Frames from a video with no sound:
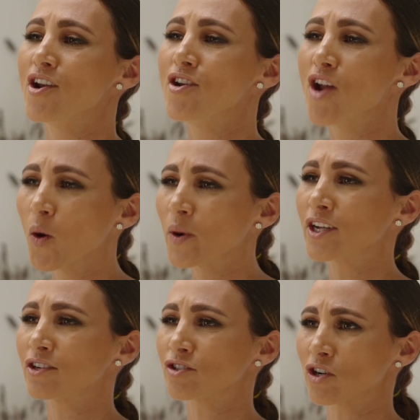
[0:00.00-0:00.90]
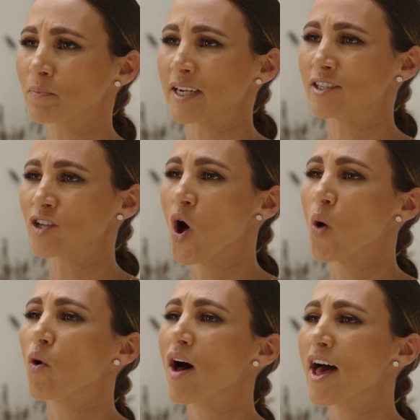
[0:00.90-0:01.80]
Knowing your terpenes
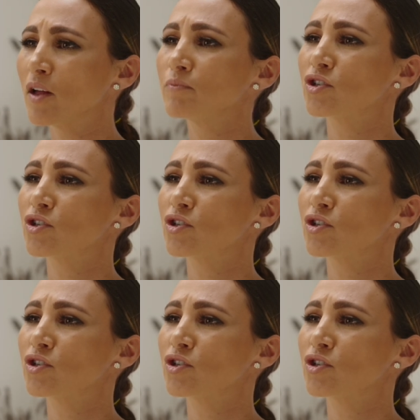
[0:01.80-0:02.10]
will help